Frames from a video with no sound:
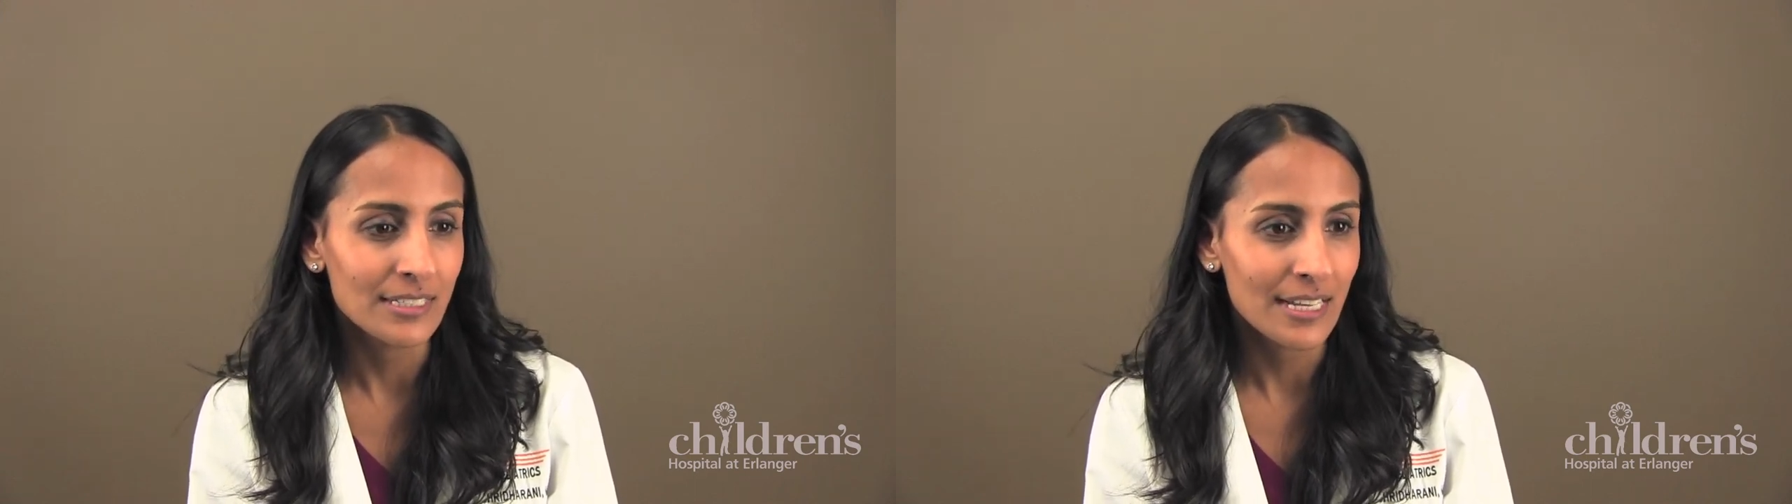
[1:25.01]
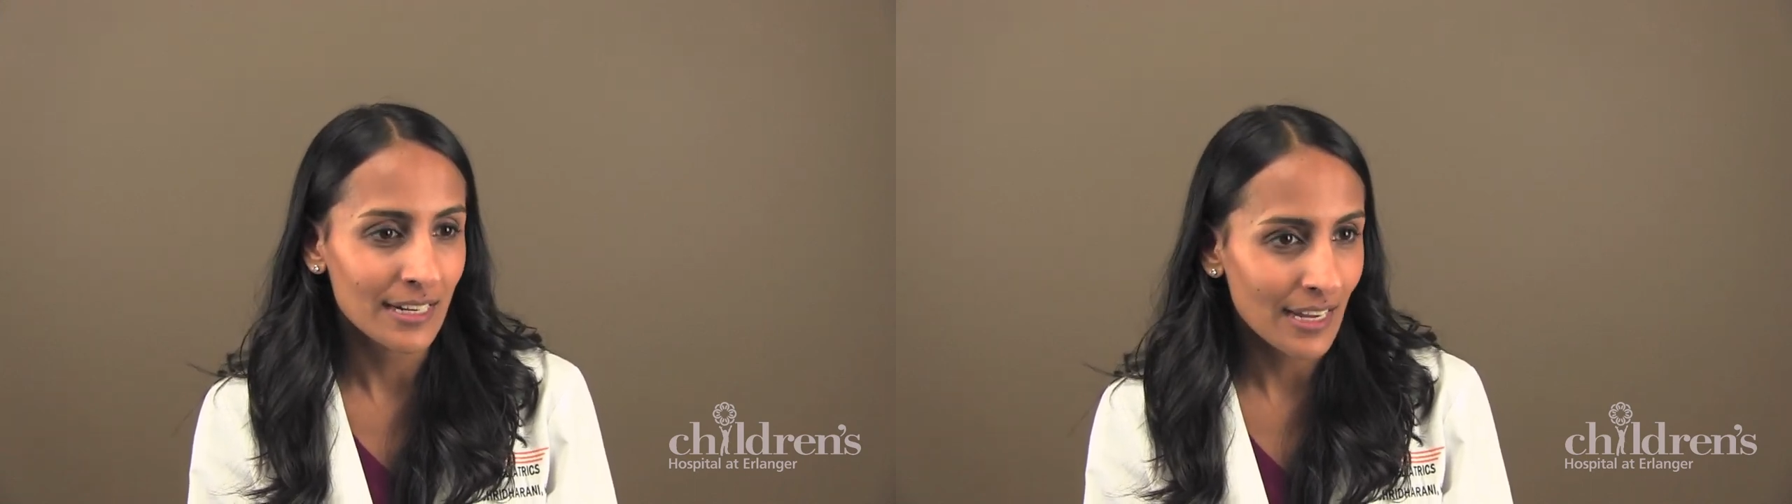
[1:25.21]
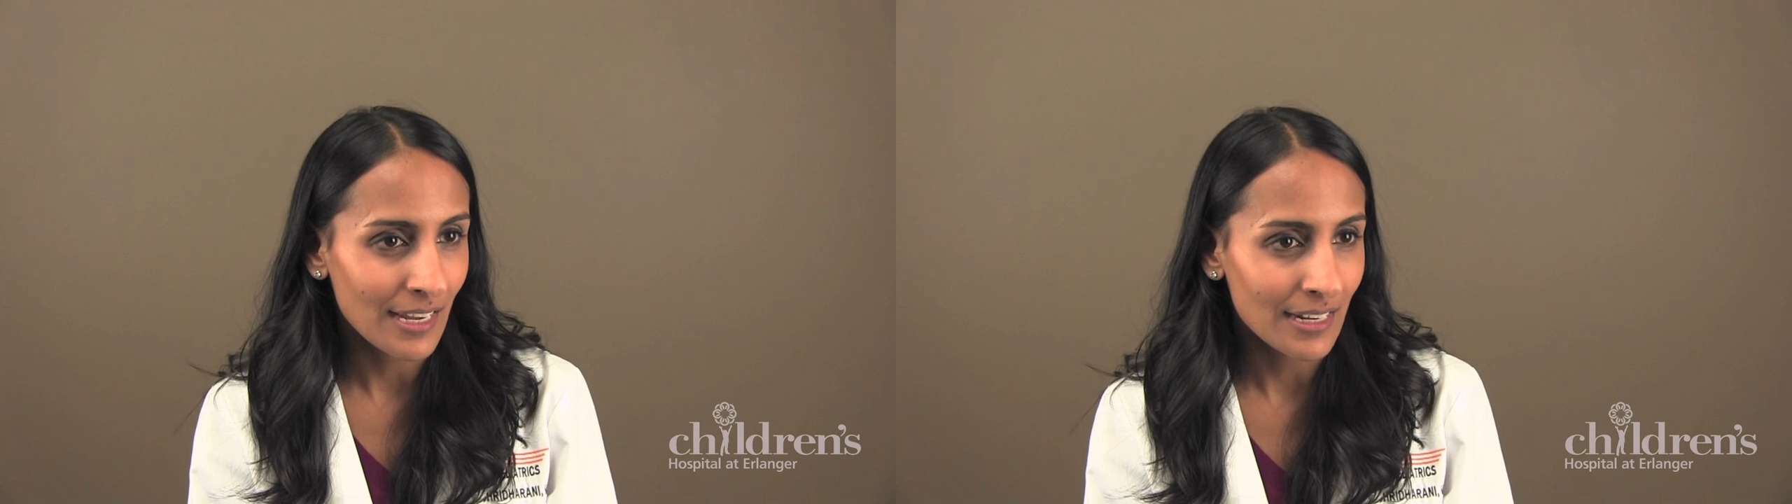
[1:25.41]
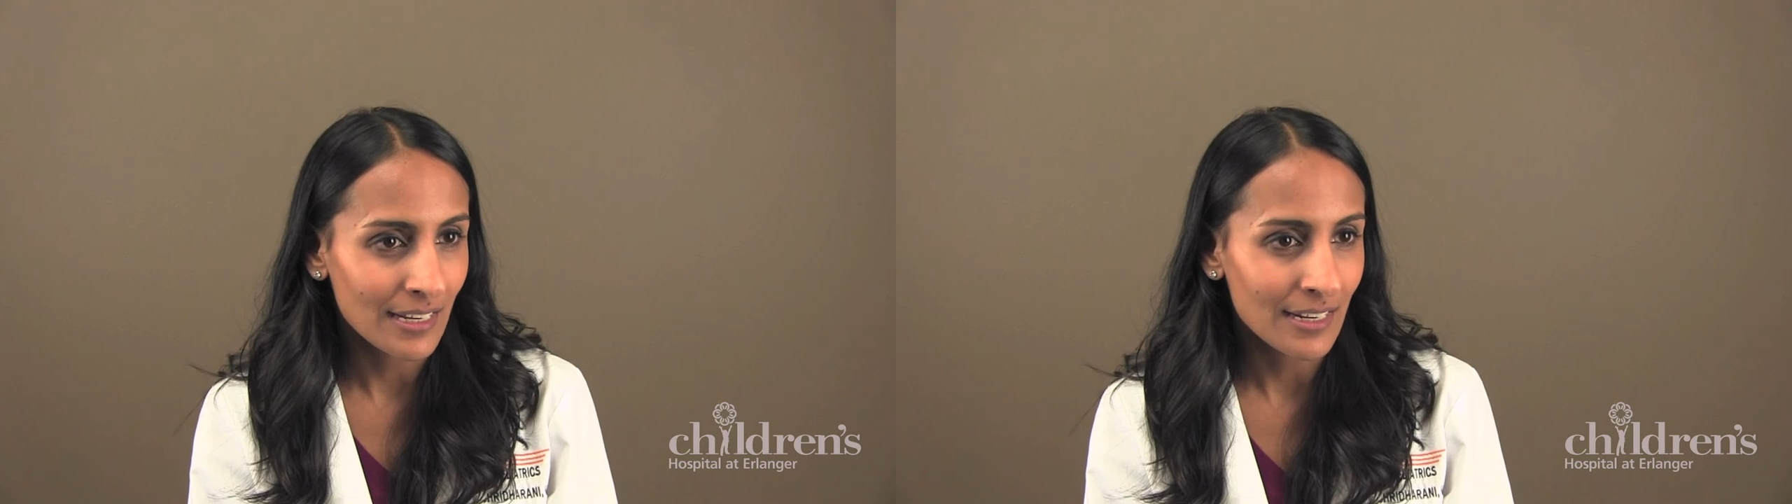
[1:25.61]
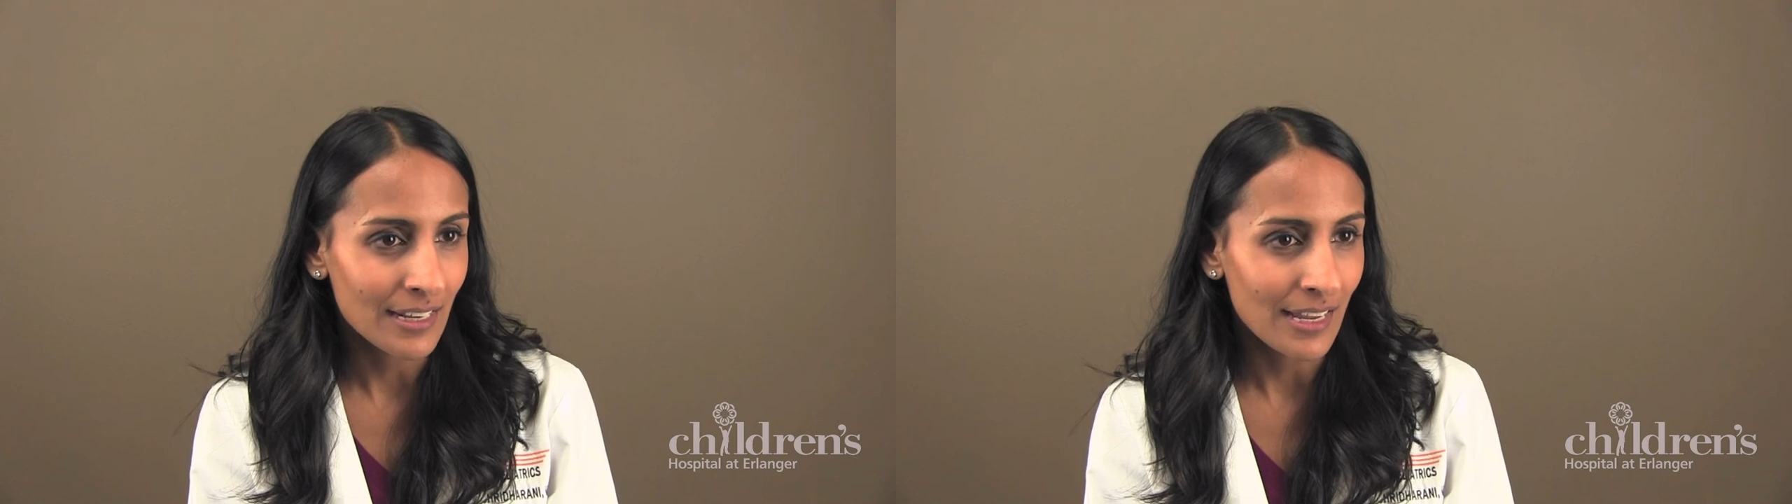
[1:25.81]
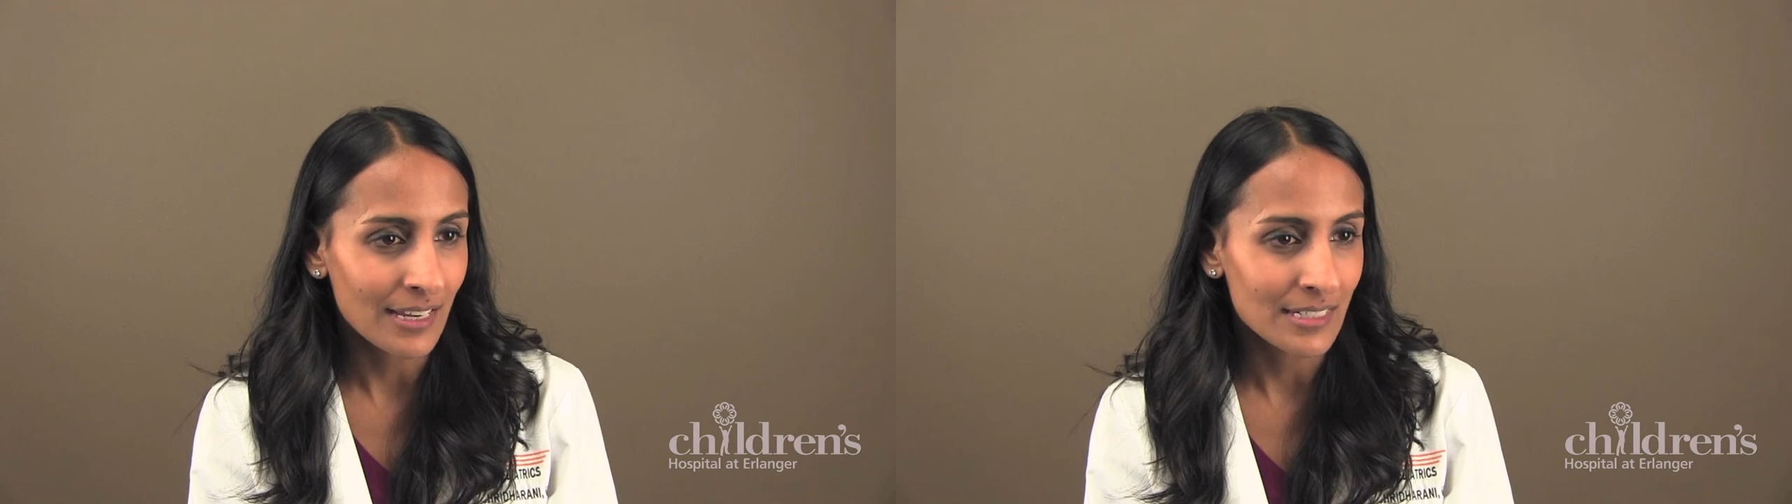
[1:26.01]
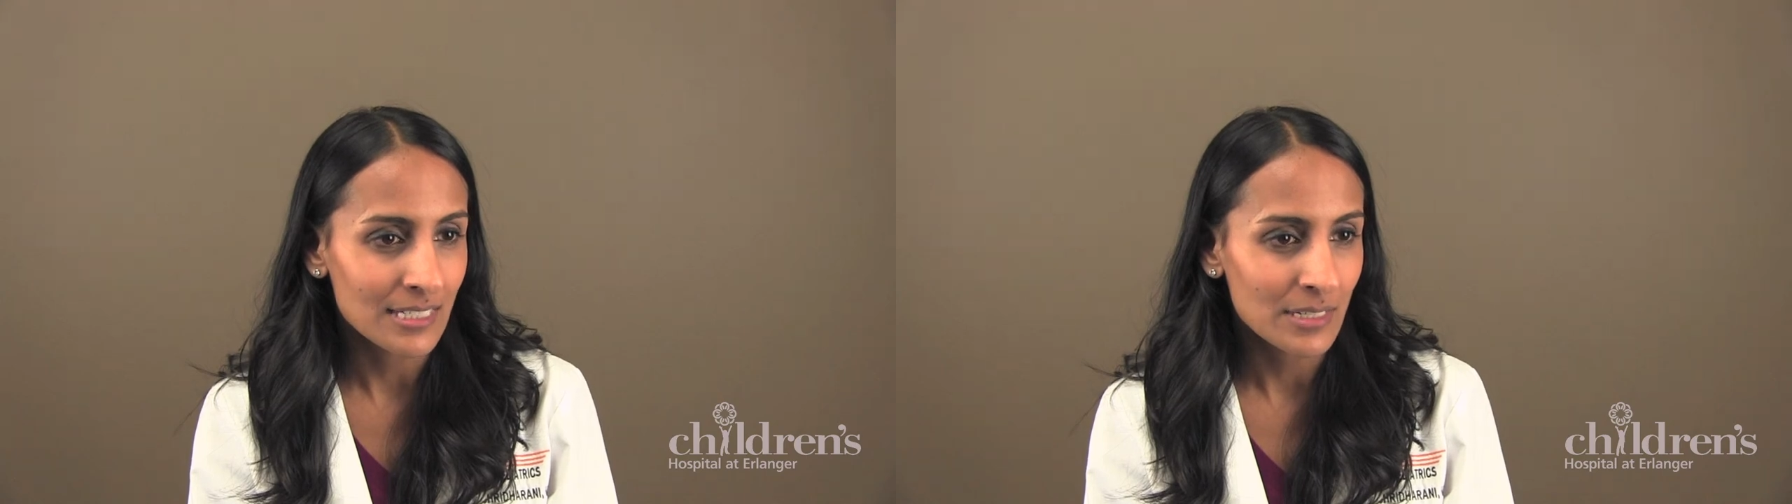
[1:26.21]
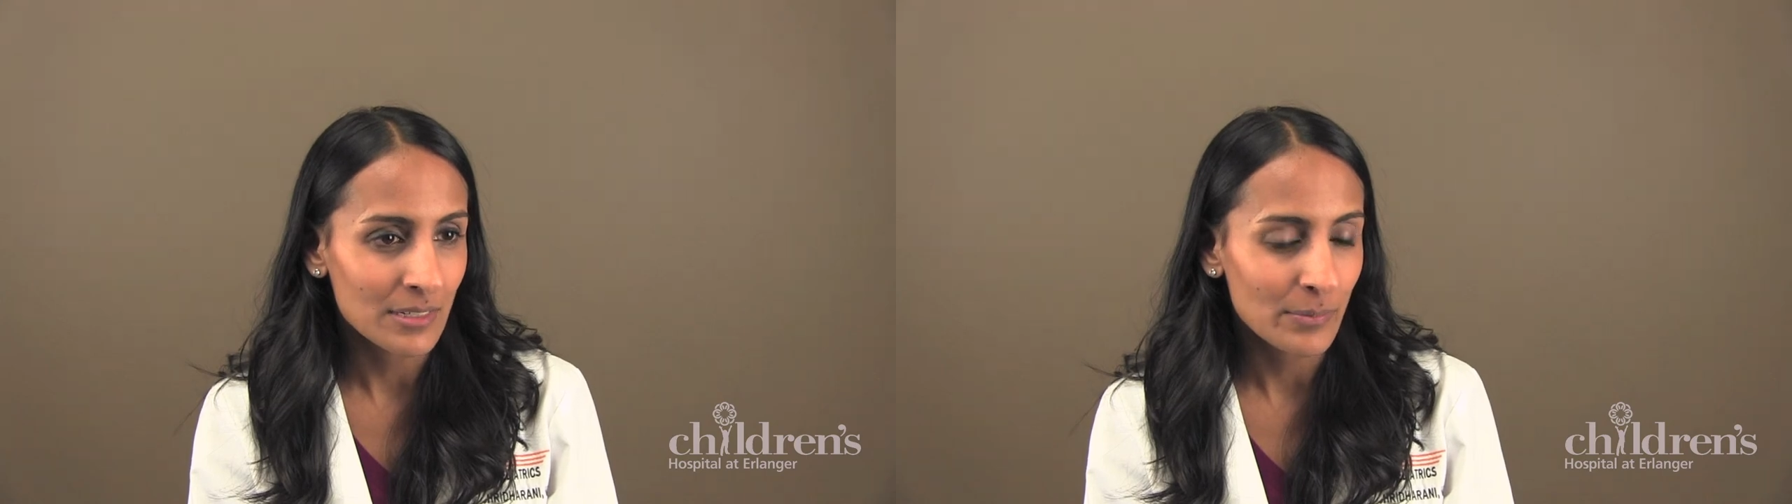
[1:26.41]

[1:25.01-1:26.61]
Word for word: dedicated and